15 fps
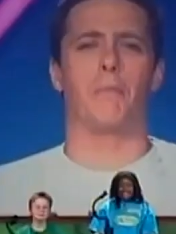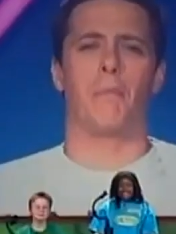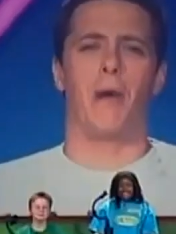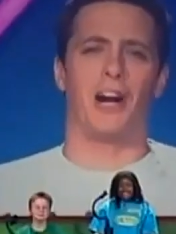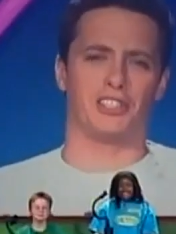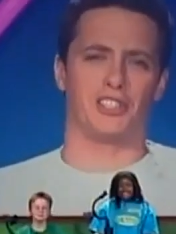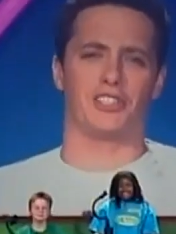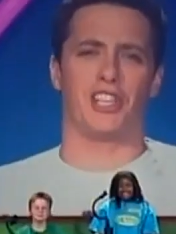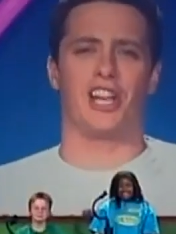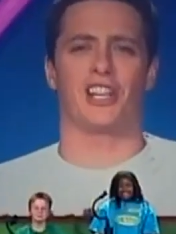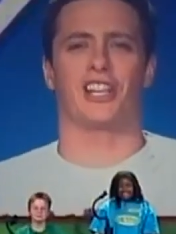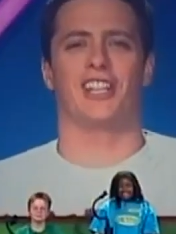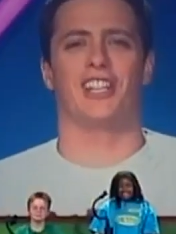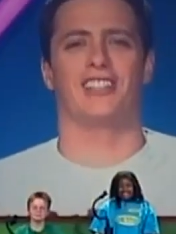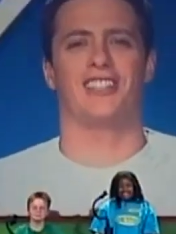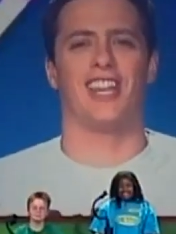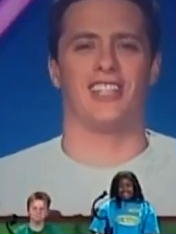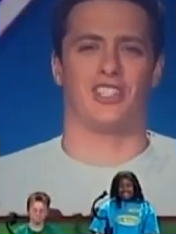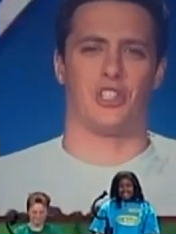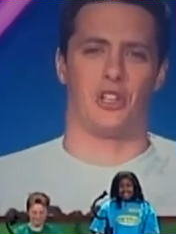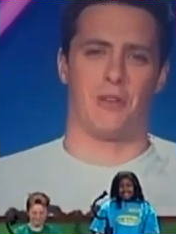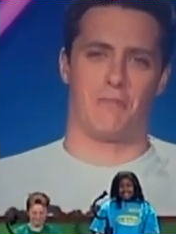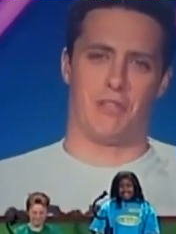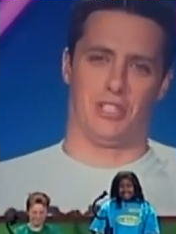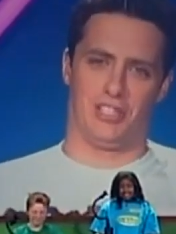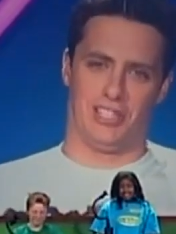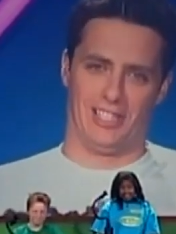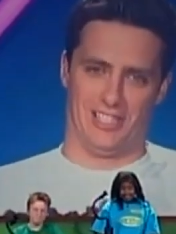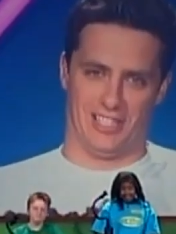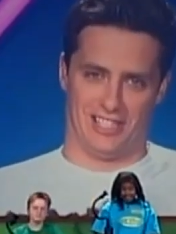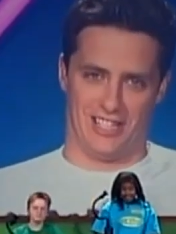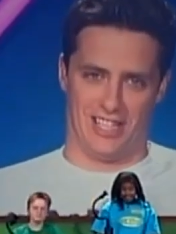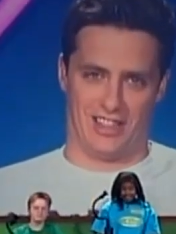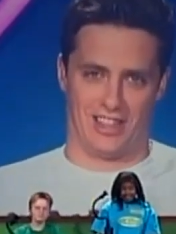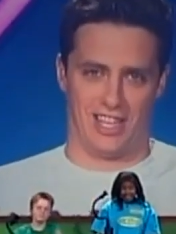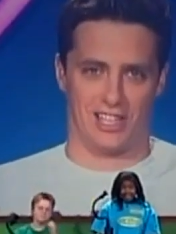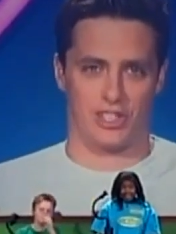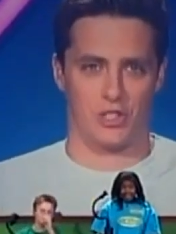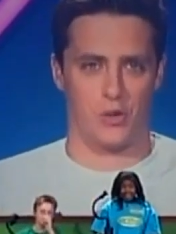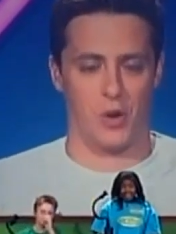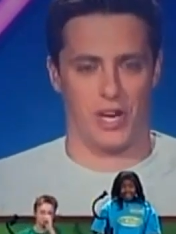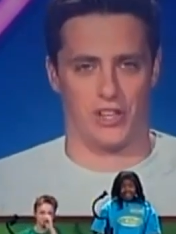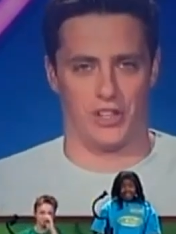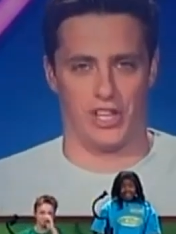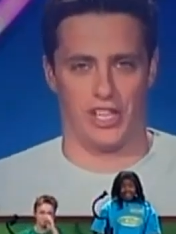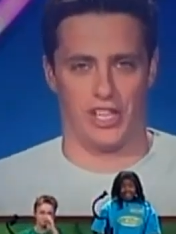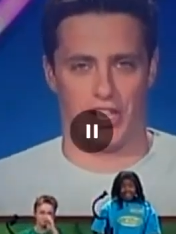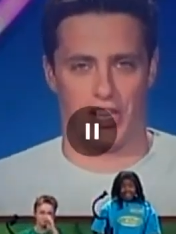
puzzles that are going to test your ability to see things quickly.